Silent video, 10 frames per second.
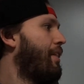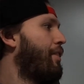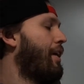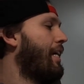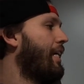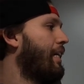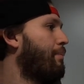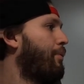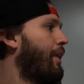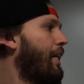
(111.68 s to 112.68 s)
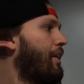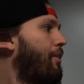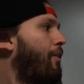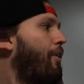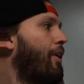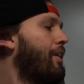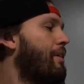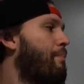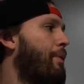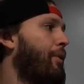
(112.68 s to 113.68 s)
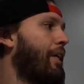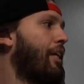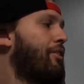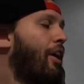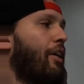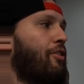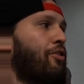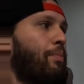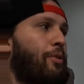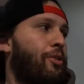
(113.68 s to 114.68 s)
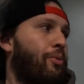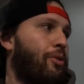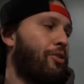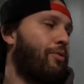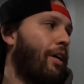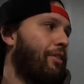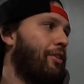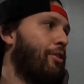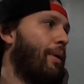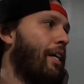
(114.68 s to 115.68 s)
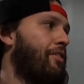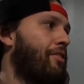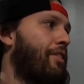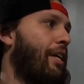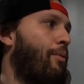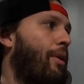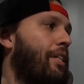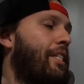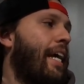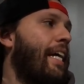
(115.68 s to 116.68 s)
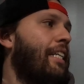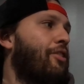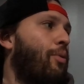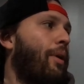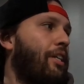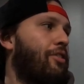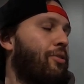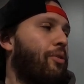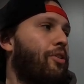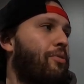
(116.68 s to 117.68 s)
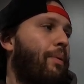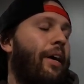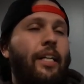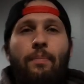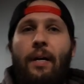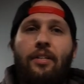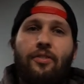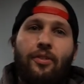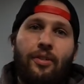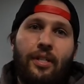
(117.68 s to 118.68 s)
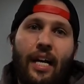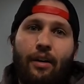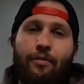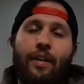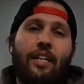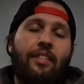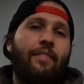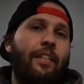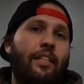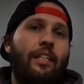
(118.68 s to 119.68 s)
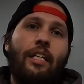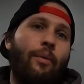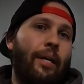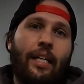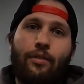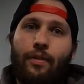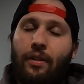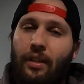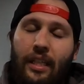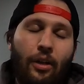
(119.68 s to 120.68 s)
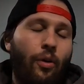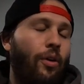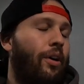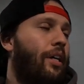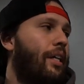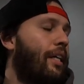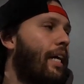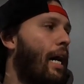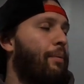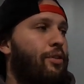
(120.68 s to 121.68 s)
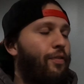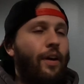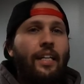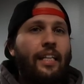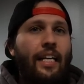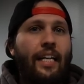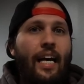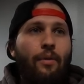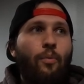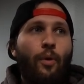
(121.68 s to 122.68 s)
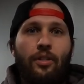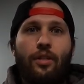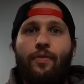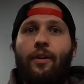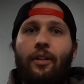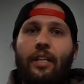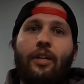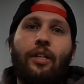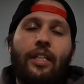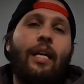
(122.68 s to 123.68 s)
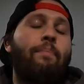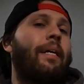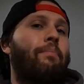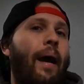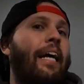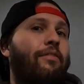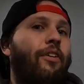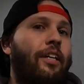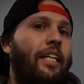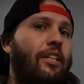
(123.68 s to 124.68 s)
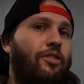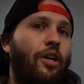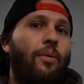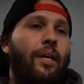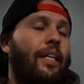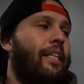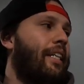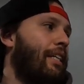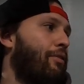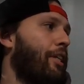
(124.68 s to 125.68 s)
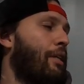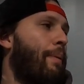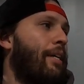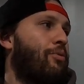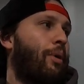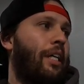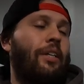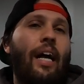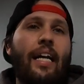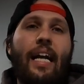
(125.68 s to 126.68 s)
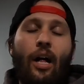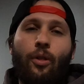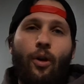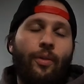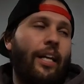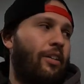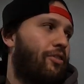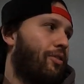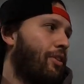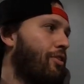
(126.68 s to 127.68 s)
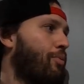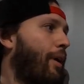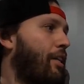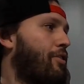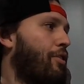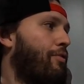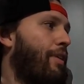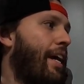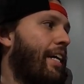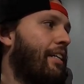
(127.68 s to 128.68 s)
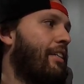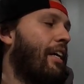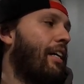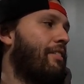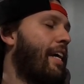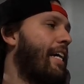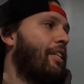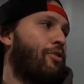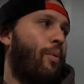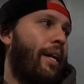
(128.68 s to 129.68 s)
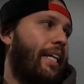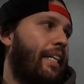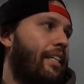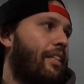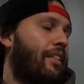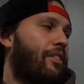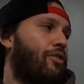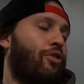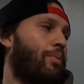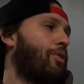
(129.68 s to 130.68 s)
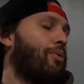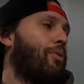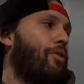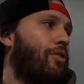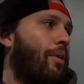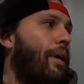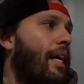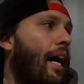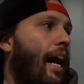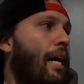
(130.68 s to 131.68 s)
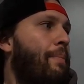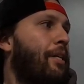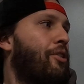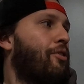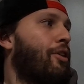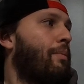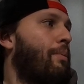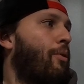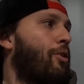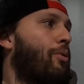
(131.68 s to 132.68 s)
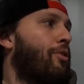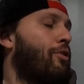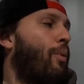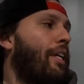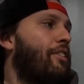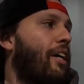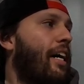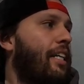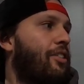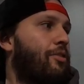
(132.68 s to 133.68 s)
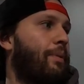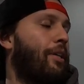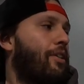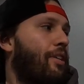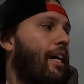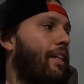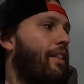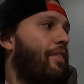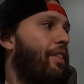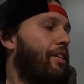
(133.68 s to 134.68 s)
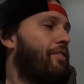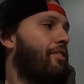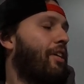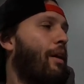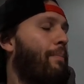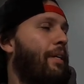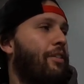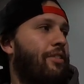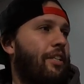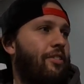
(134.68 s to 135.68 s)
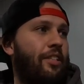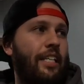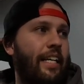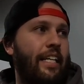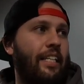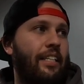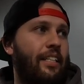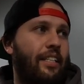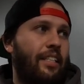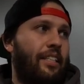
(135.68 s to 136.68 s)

they plan on building a ton of superstores throughout the US. They want 10 to 20 stores, probably depends on how fast everything, you know, when it gets federally legal, how funding they get. Once it's federally legal, you can get big bank funding. So it really depends where you're at and how long that is. So this is why it's so vague, uh, 10 to 20 superstores. So I bet you it's going to be more towards the 20 side just because this company is exceeding